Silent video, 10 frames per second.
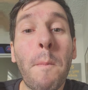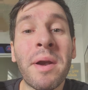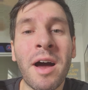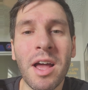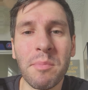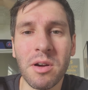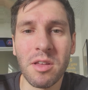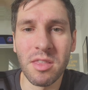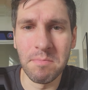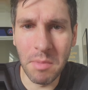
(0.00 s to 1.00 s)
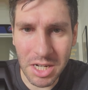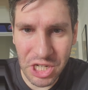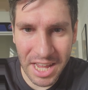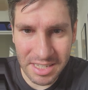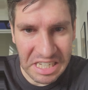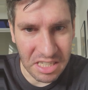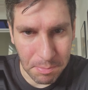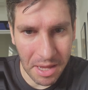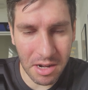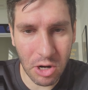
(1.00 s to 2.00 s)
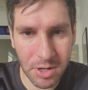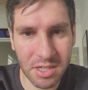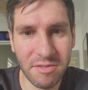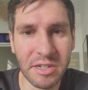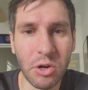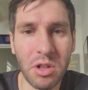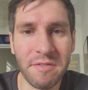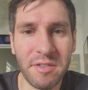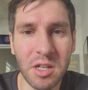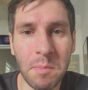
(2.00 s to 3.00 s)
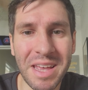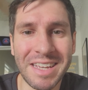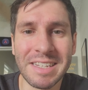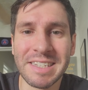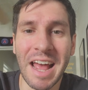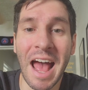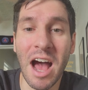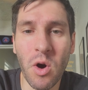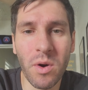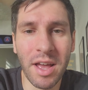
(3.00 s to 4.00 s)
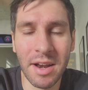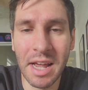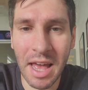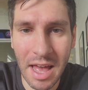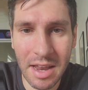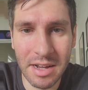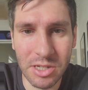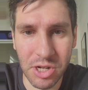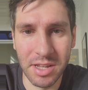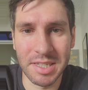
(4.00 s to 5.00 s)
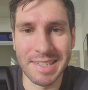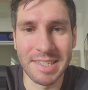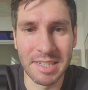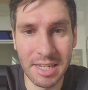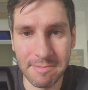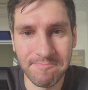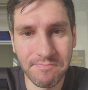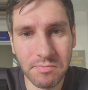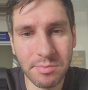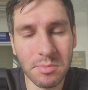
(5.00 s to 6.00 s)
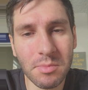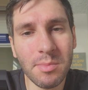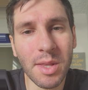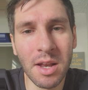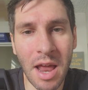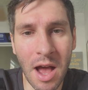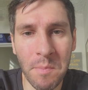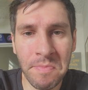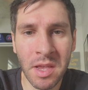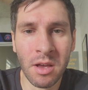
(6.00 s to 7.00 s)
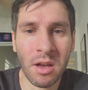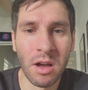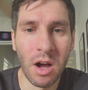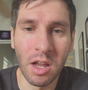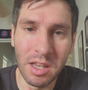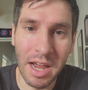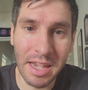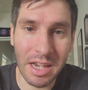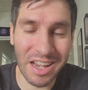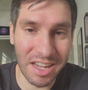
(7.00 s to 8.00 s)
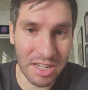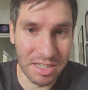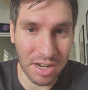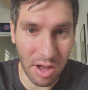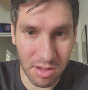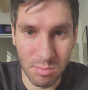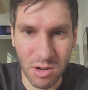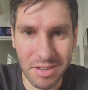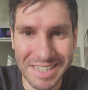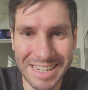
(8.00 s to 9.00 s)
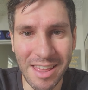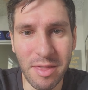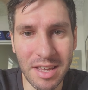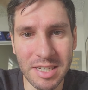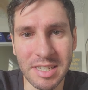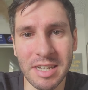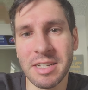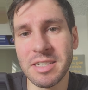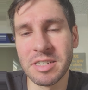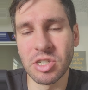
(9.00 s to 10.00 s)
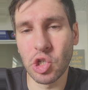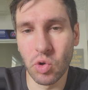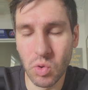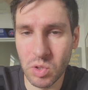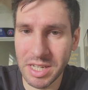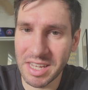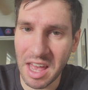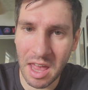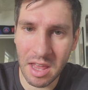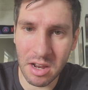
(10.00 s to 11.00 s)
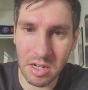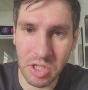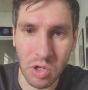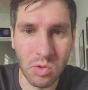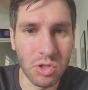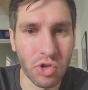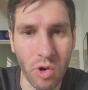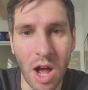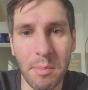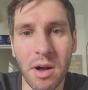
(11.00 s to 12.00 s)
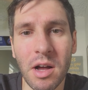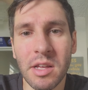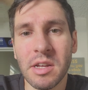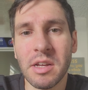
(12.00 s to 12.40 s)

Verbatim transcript: Oppenheimer, the much anticipated Christopher Nolan film, is out, and I had a chance to see it. Now, unlike his other movies, this is truly an adult drama.